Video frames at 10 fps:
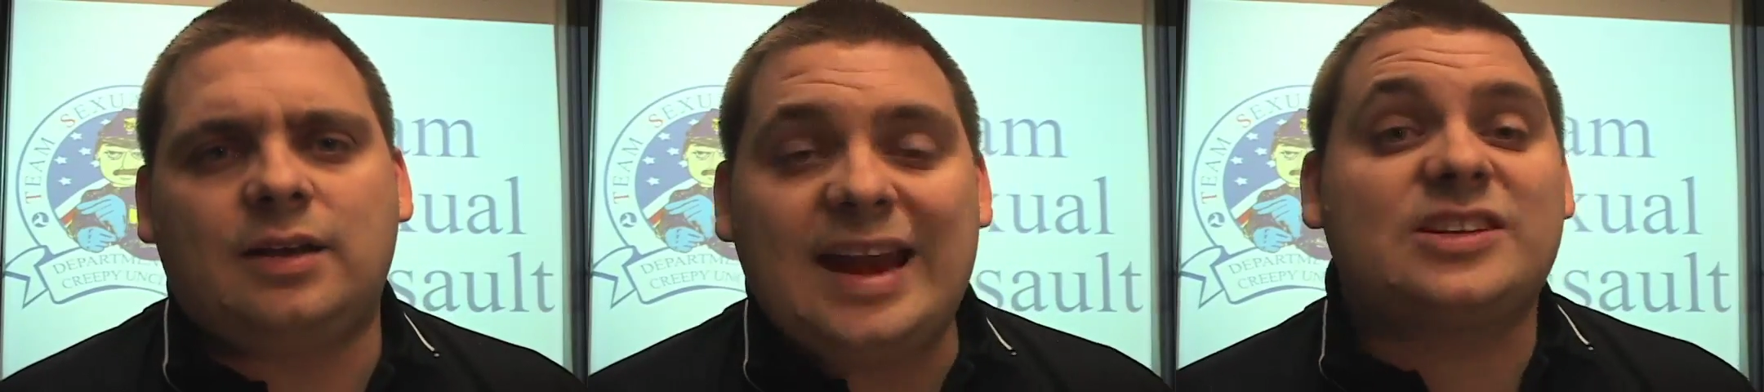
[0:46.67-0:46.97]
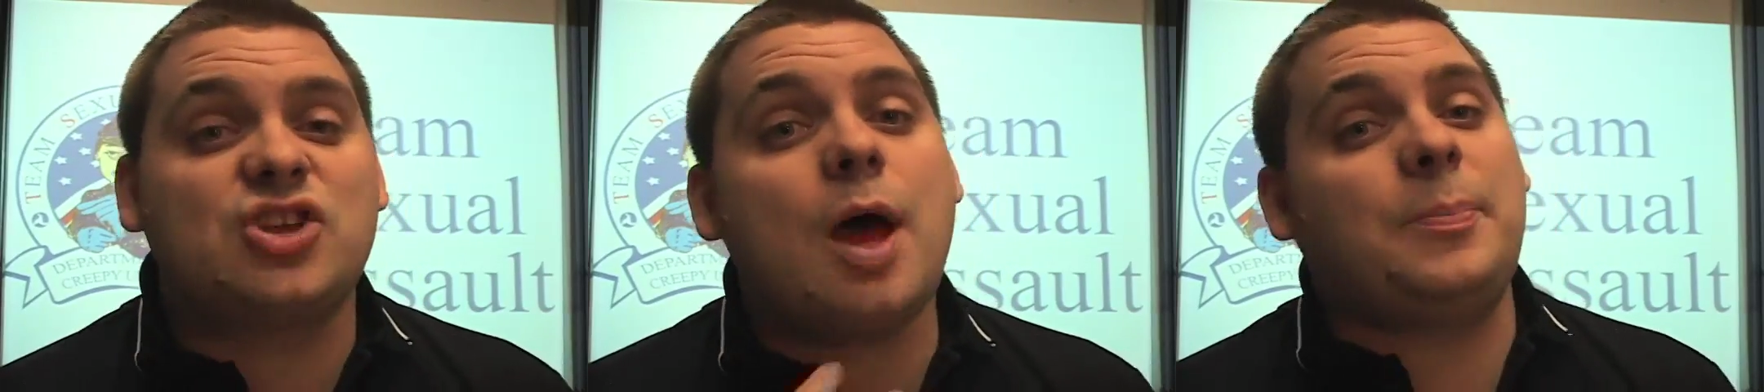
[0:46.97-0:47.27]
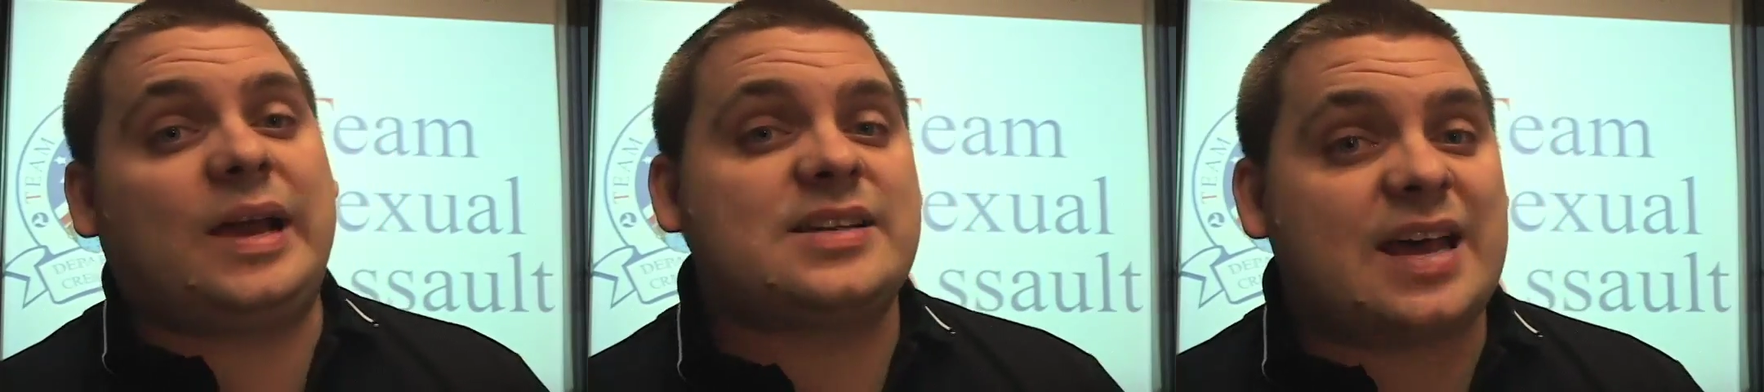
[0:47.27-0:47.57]
And it's not
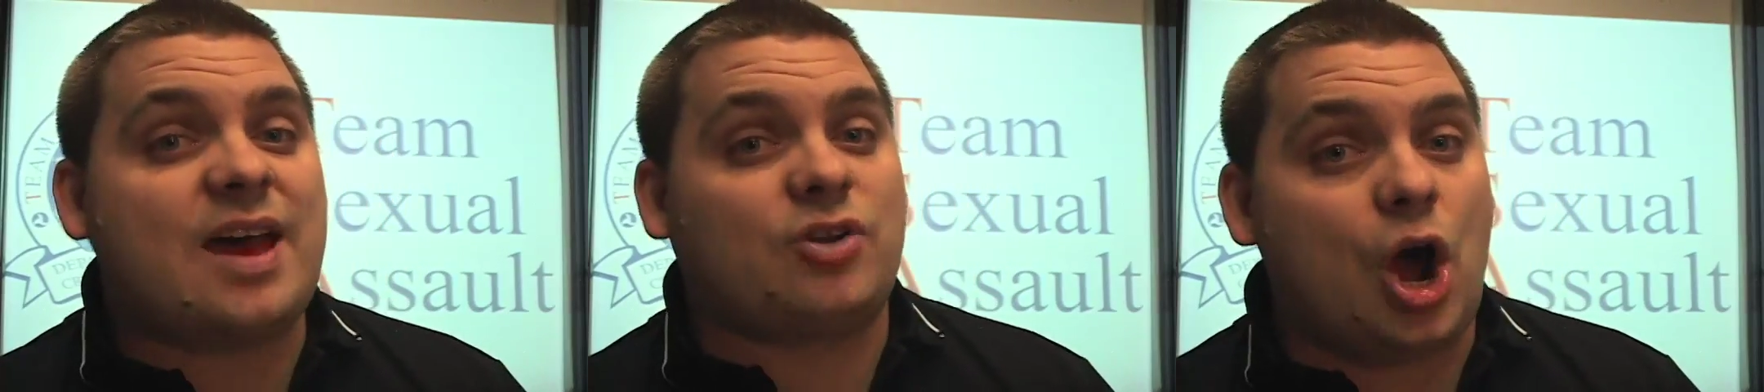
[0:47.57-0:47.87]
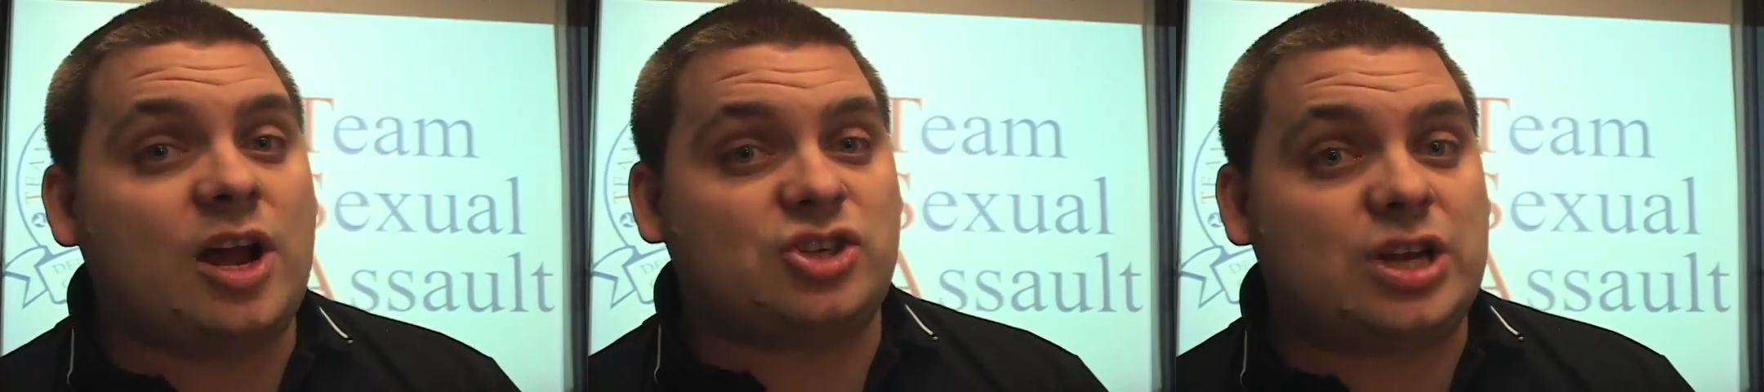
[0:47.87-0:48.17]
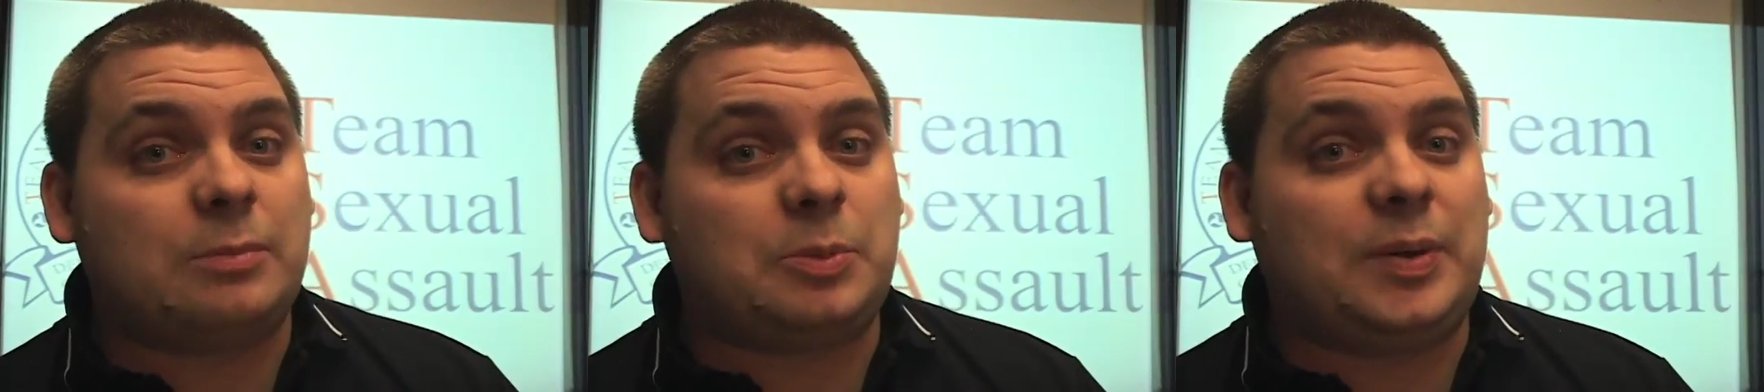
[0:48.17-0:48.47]
because I have an
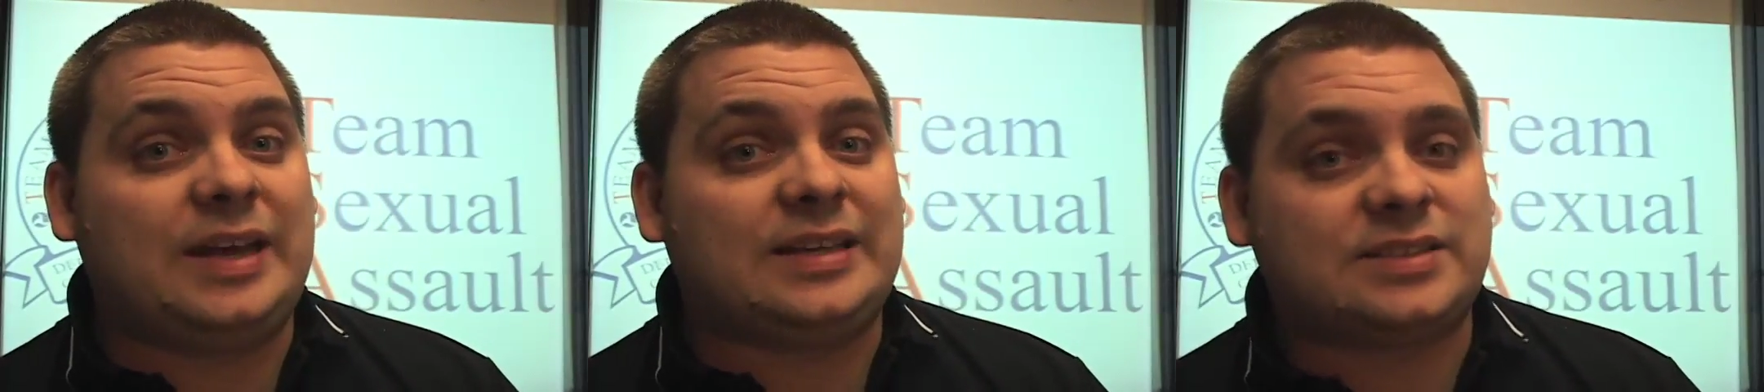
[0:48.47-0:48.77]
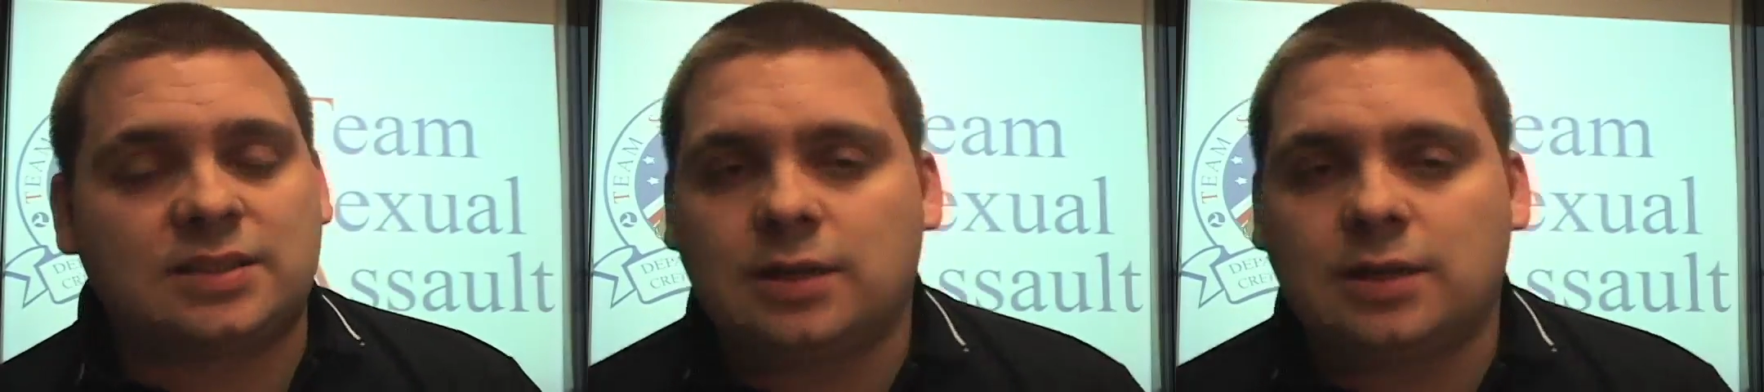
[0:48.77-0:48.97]
odd-shaped penis.